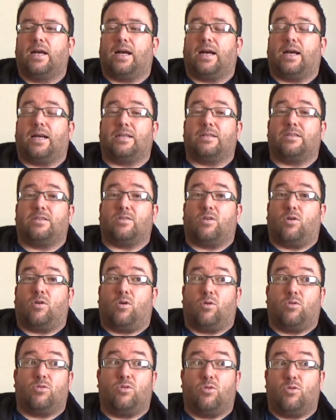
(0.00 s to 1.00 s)
and
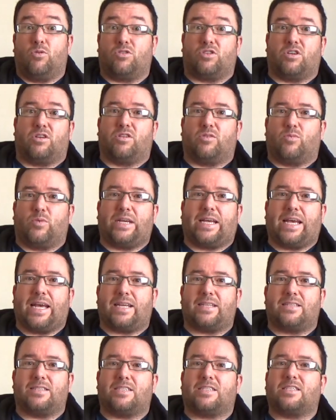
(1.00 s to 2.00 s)
on those other
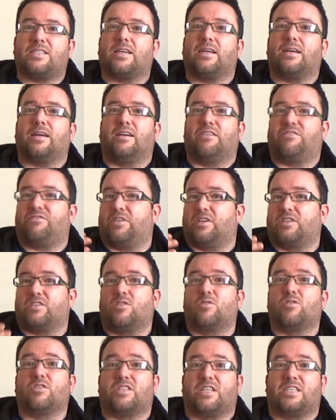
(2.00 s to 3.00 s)
weekends, as
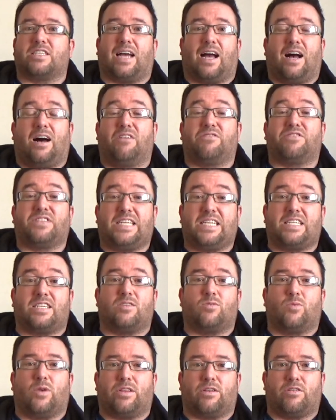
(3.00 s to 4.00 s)
long as it's half
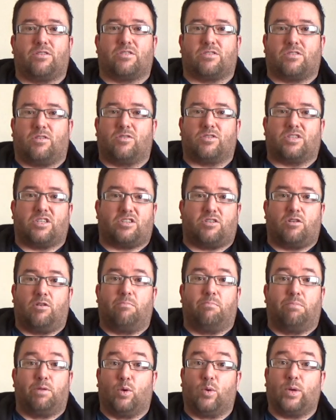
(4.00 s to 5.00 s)
decent weather, as long as it's
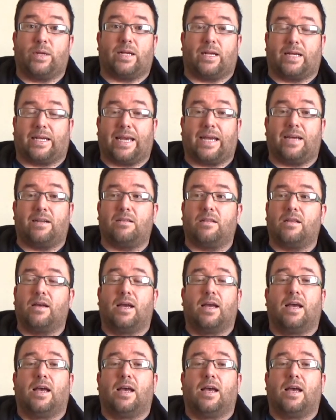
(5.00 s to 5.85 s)
not blowing a gale,